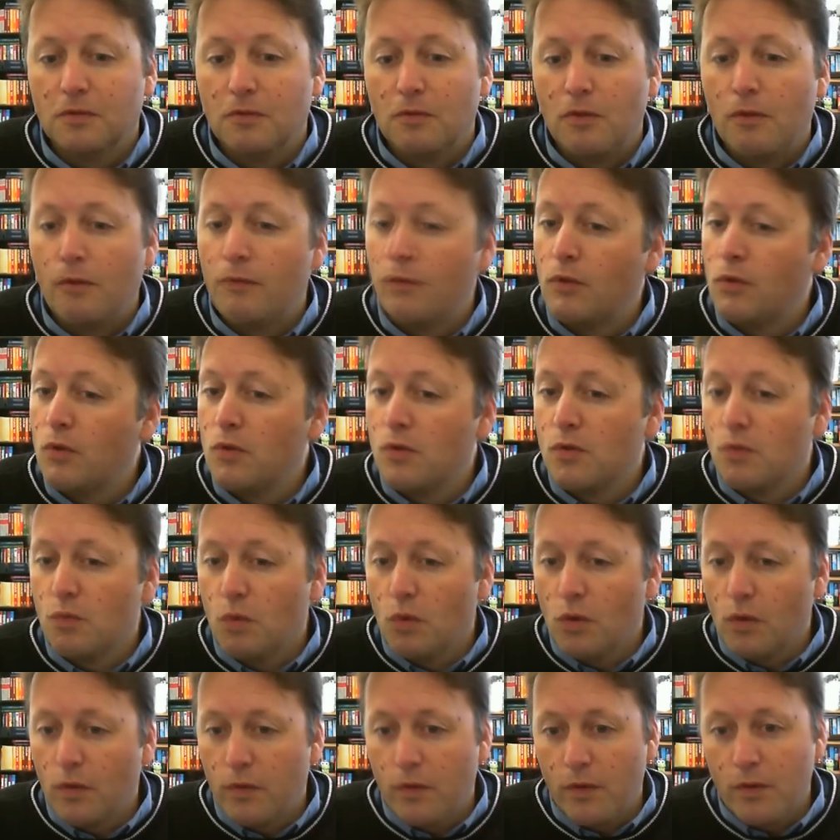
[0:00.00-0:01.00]
reviews,
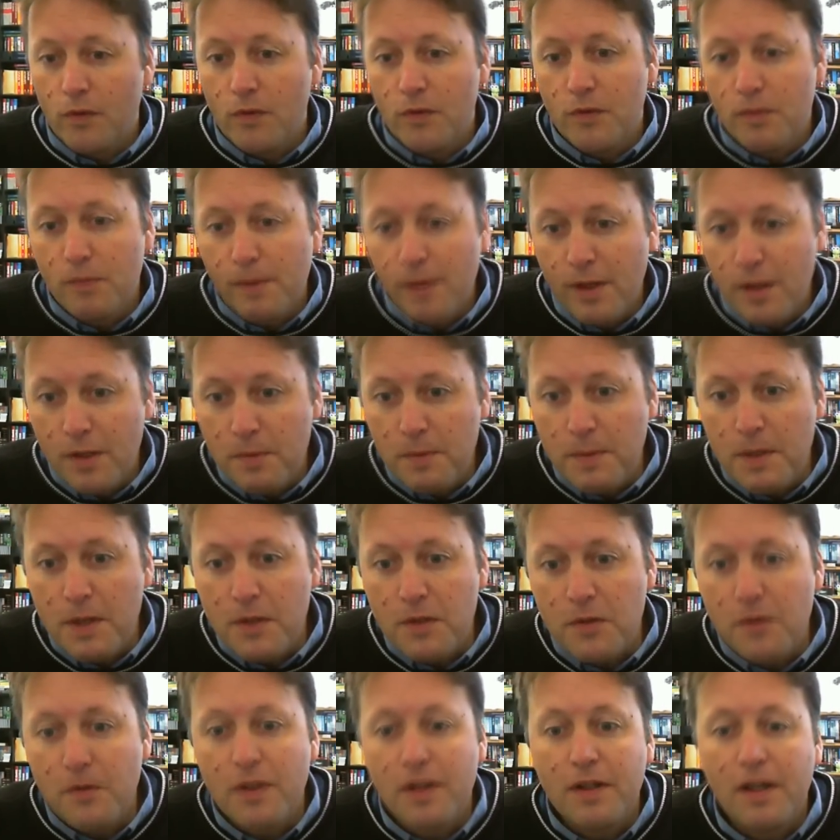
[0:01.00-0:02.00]
walkthroughs that he's been
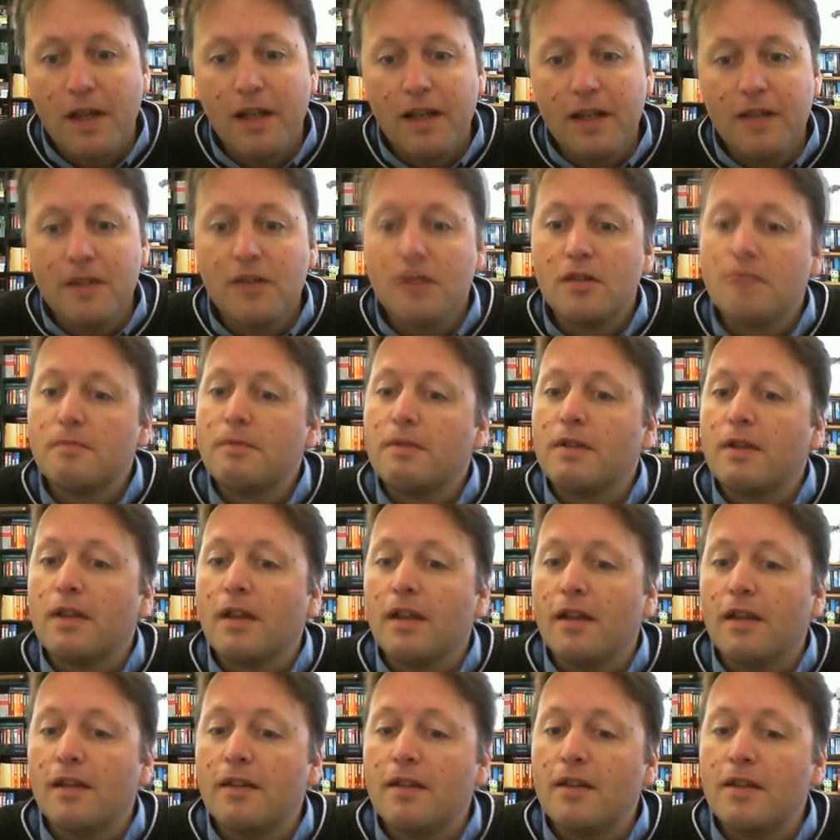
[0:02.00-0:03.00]
doing lately. So
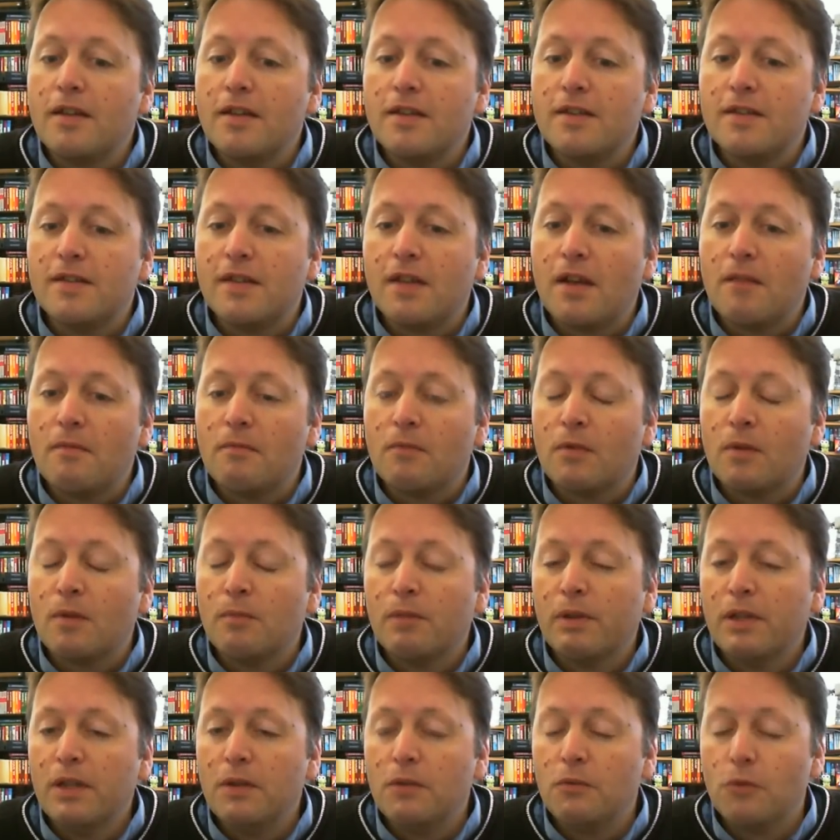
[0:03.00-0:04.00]
he did his
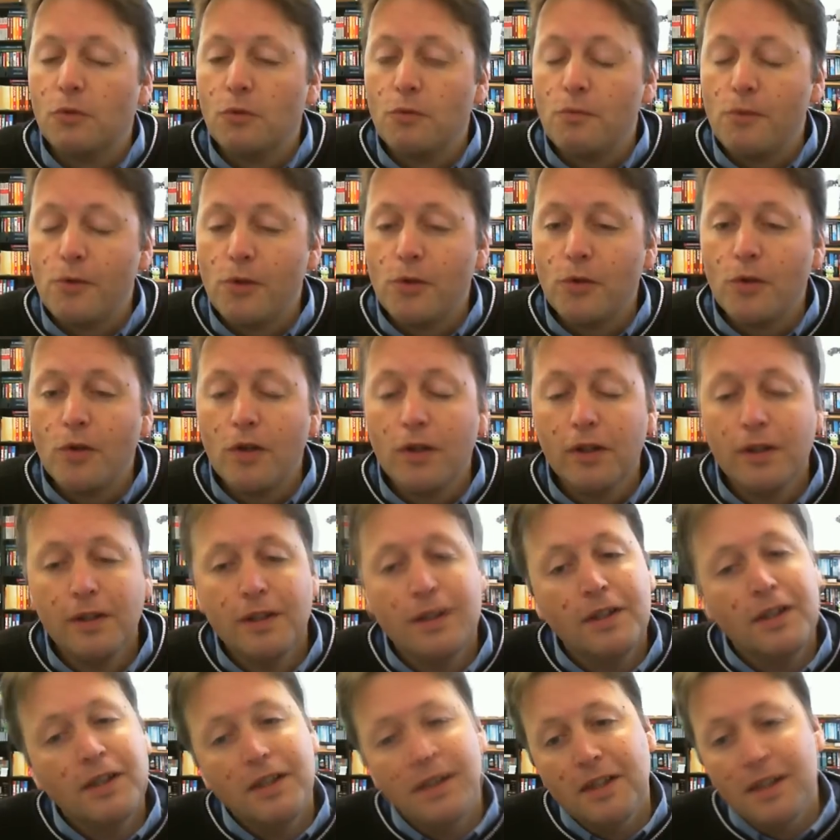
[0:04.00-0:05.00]
complete room tour,
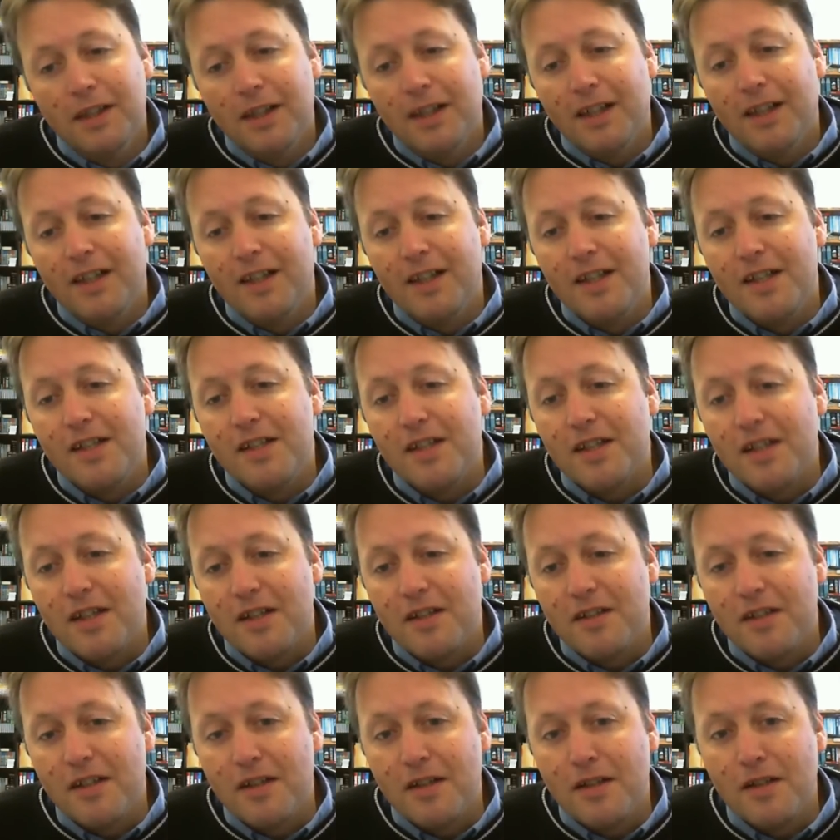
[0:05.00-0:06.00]
and
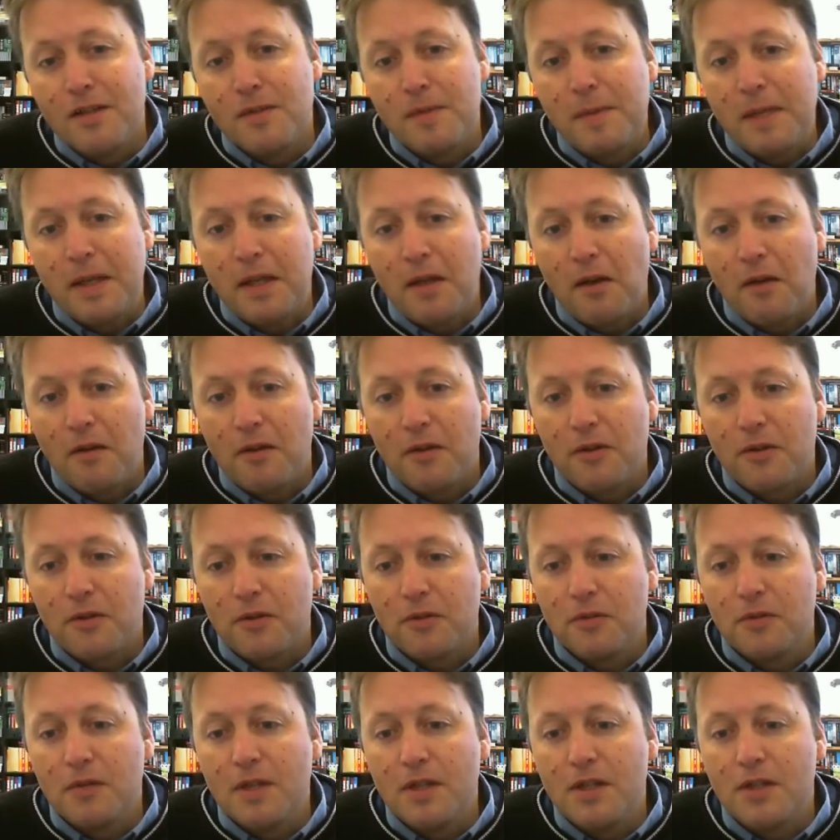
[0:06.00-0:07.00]
he's been going
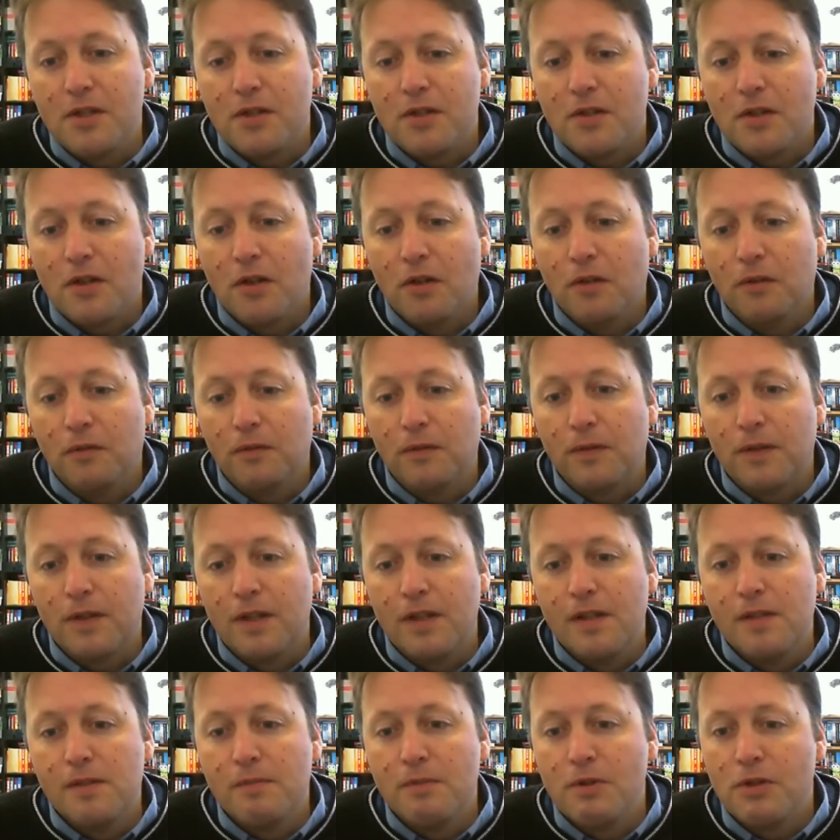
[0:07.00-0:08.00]
through each of
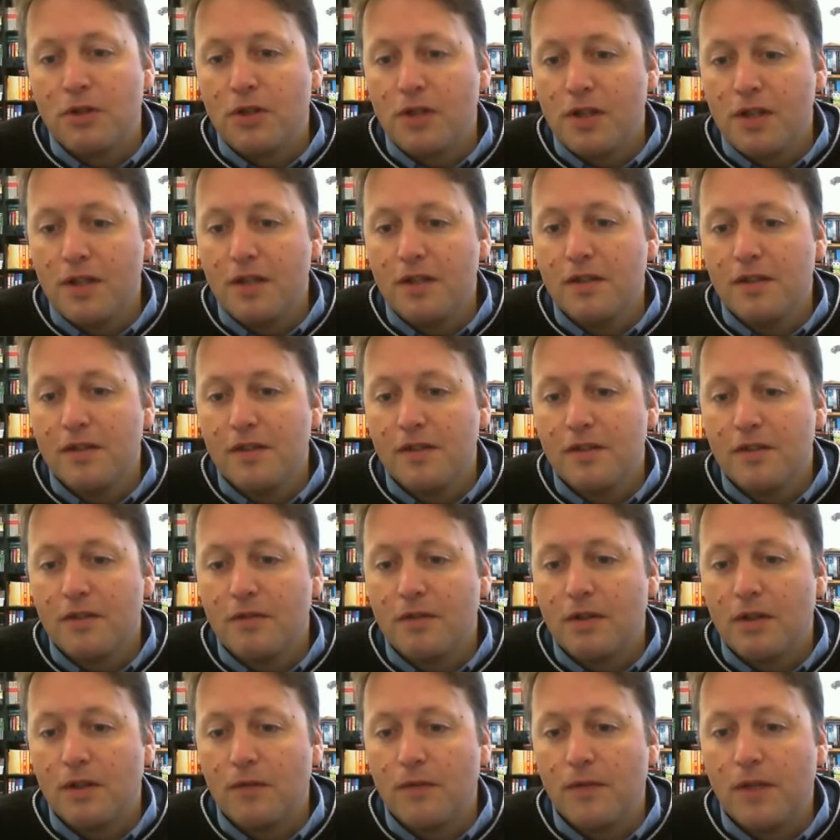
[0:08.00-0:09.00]
his machines and
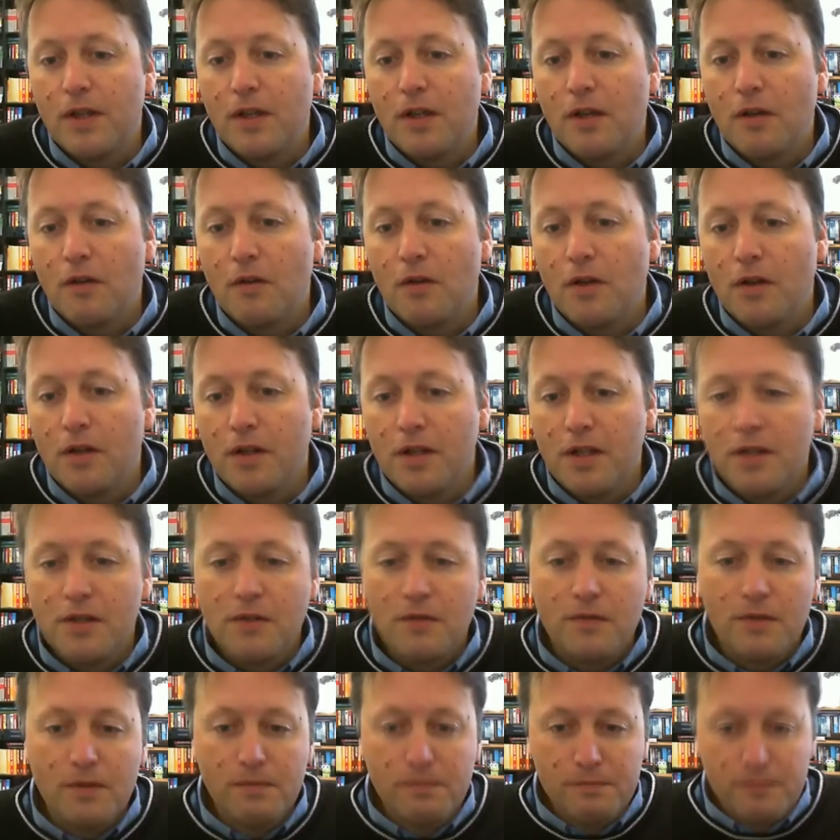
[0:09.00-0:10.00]
doing a video on each
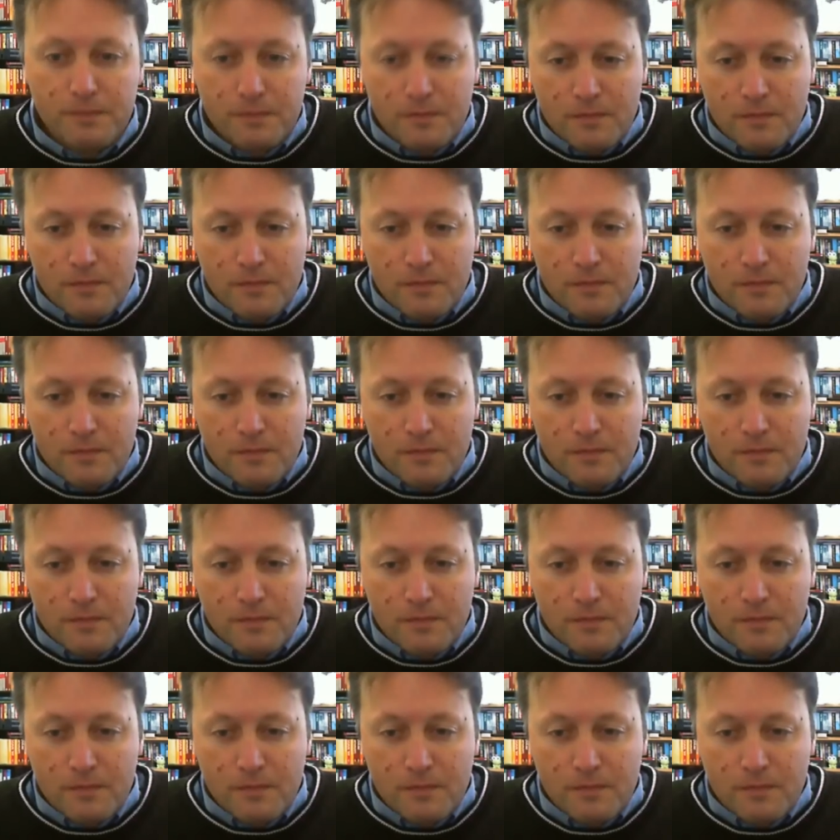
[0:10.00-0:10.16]
of them.